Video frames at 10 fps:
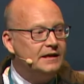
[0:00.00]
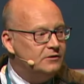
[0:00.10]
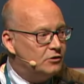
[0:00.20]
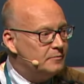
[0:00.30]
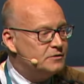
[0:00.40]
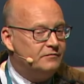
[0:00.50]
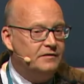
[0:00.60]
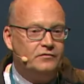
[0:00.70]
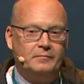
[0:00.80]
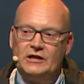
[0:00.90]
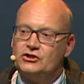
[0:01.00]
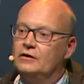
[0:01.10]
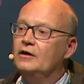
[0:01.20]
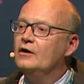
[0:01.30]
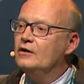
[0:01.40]
in terms of information
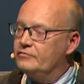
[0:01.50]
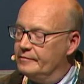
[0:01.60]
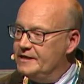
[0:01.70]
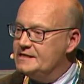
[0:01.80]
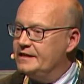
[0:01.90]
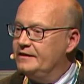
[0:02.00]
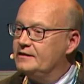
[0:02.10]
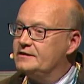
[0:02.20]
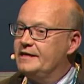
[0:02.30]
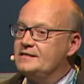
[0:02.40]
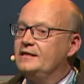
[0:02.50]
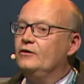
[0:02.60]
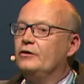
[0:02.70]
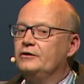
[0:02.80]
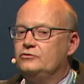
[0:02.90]
from these data sets in
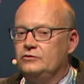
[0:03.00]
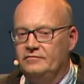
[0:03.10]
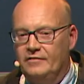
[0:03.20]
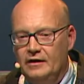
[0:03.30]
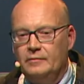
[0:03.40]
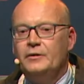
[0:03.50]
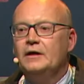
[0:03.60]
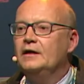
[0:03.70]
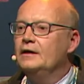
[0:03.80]
order to develop